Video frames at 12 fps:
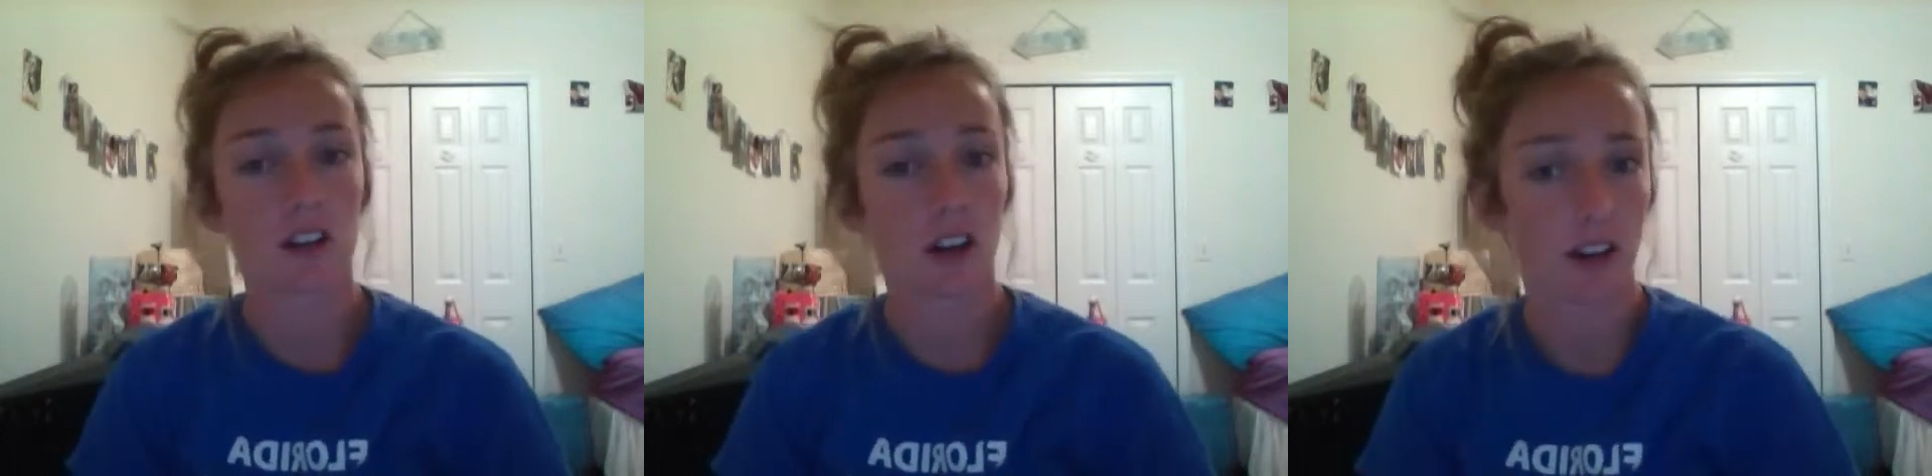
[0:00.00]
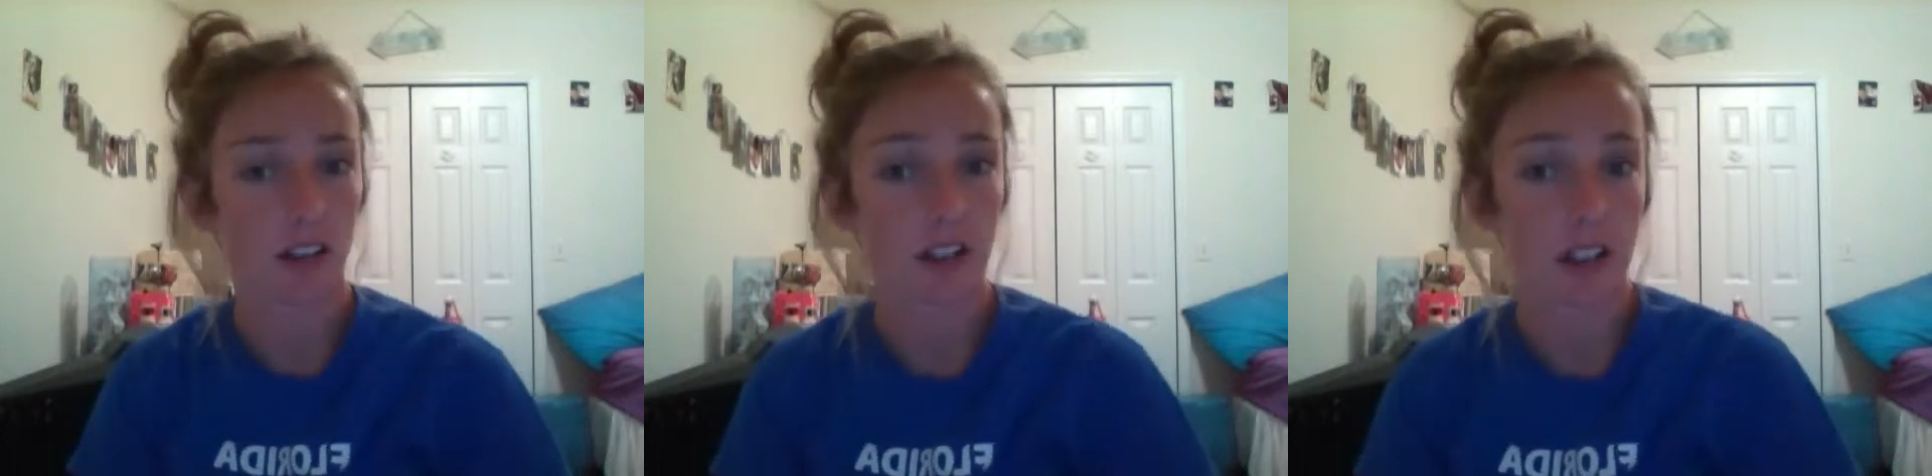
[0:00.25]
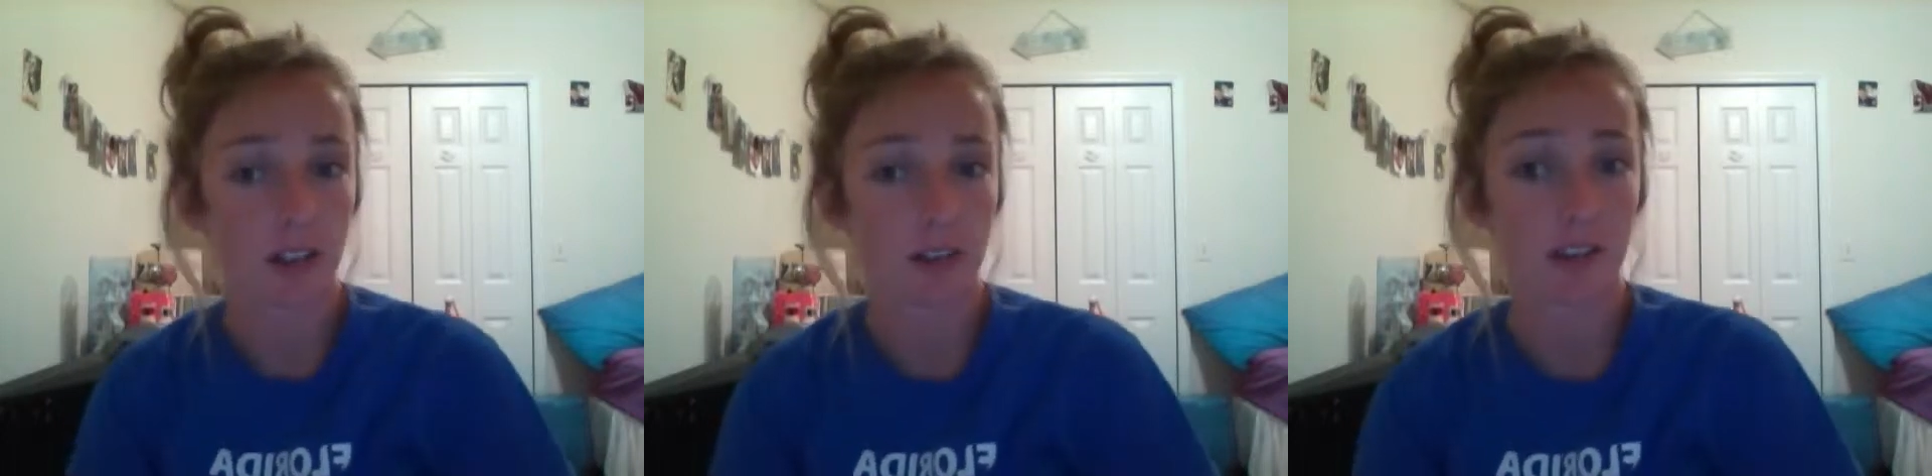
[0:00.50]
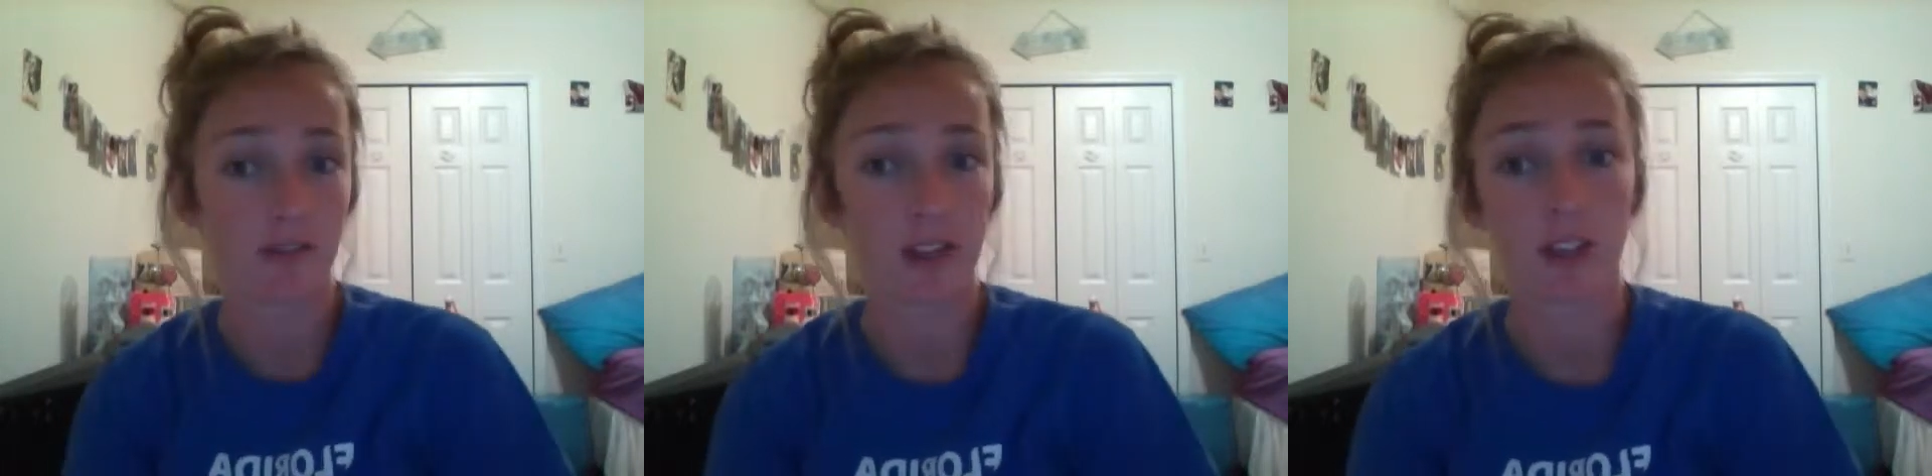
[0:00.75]
cognitive
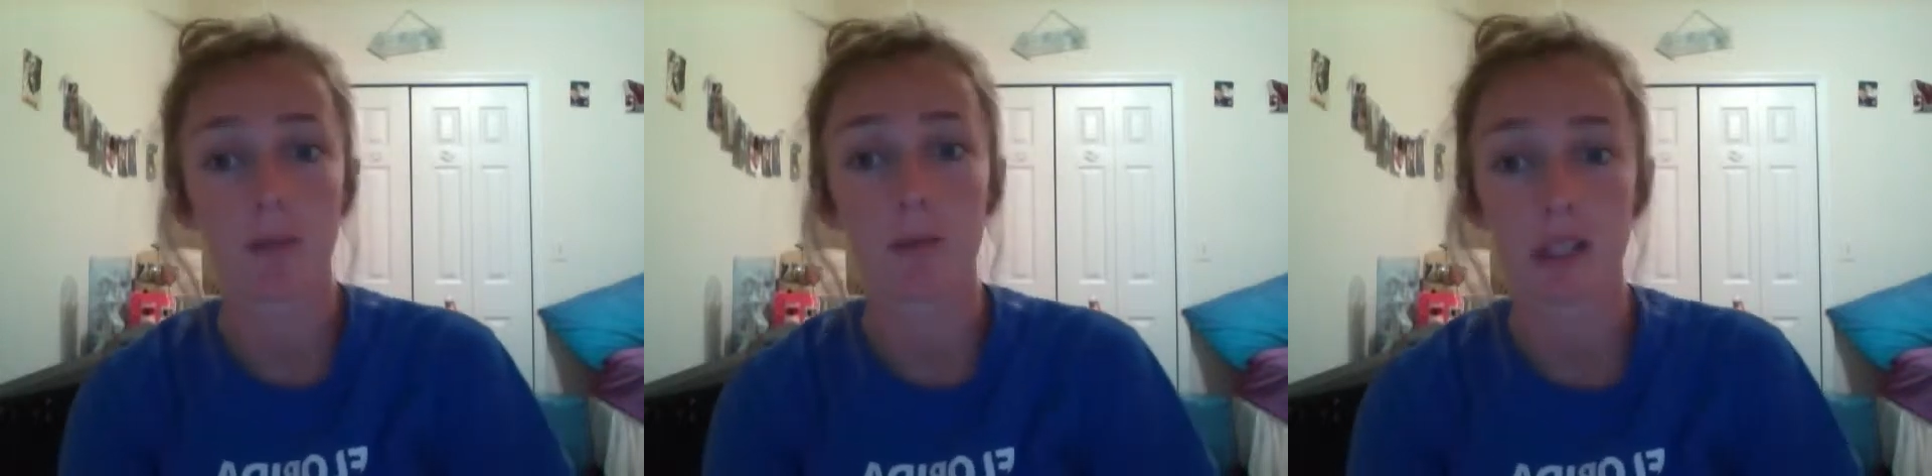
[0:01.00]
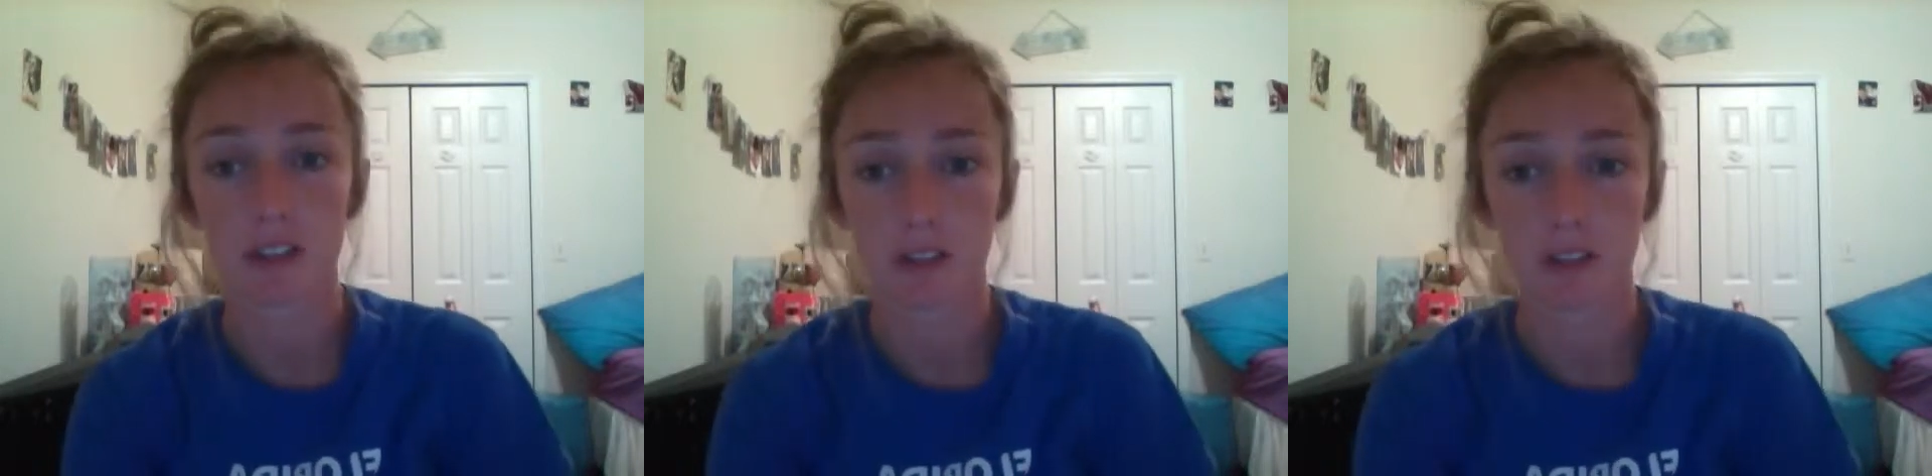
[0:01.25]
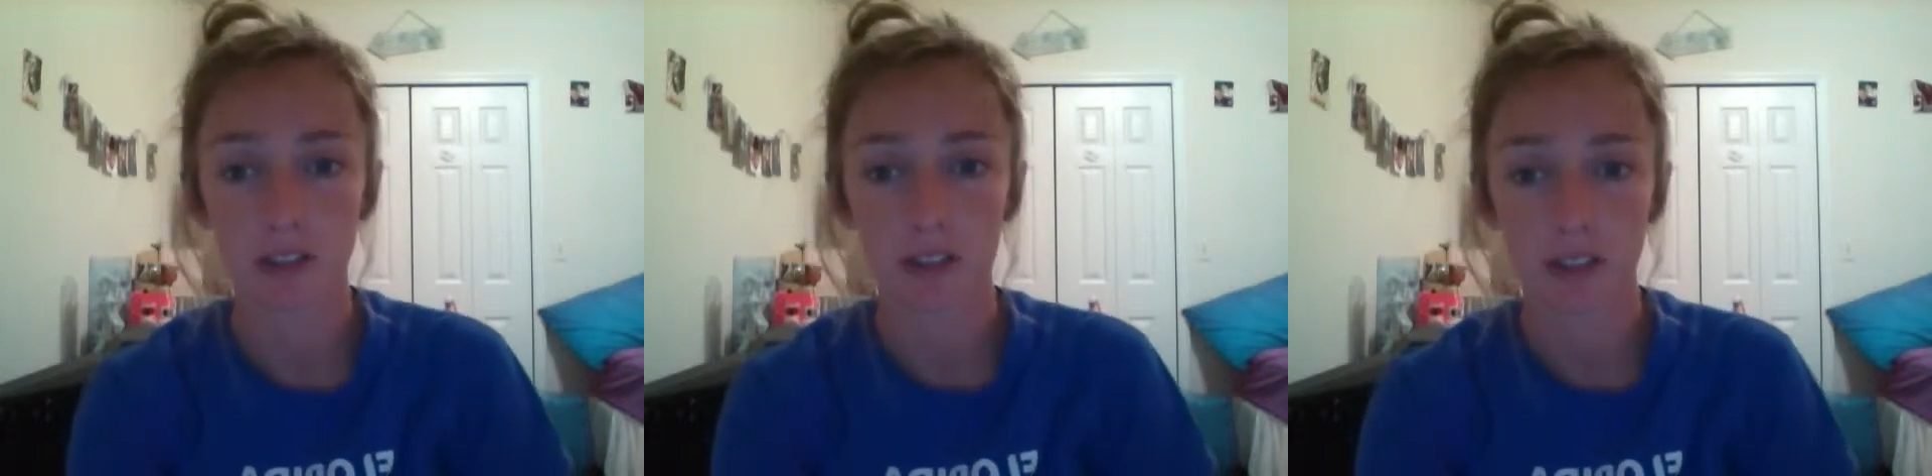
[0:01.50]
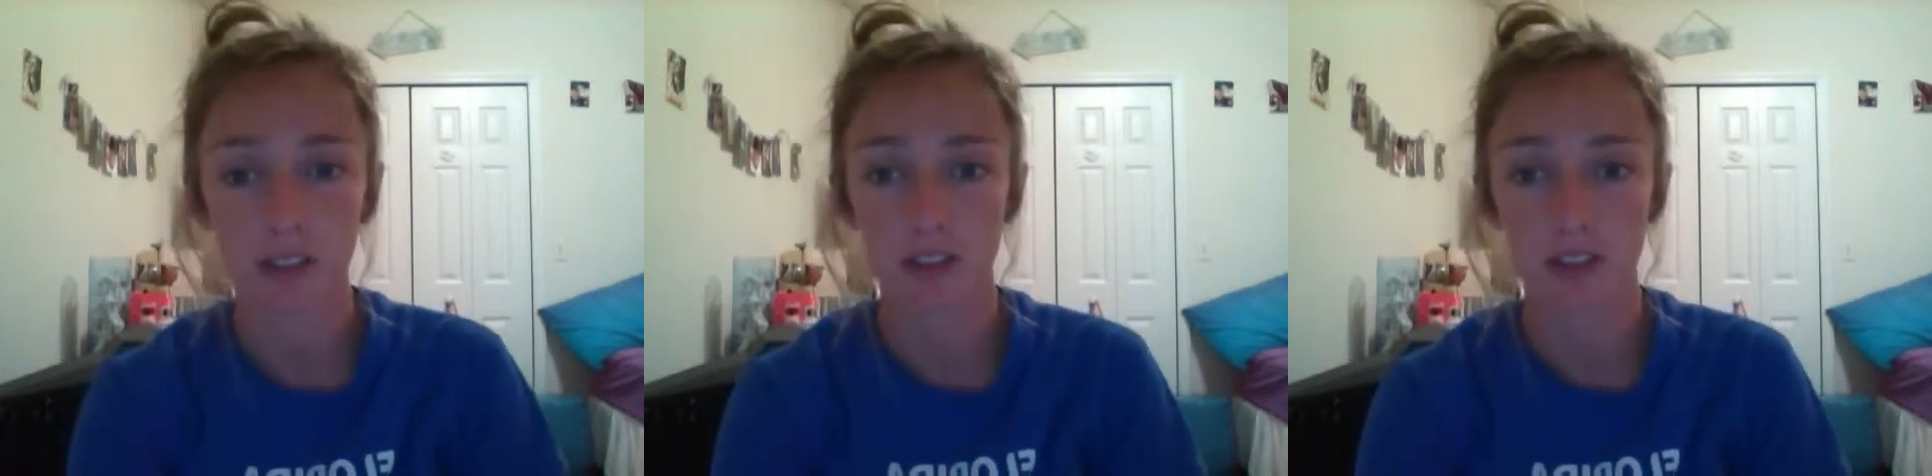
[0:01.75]
developmental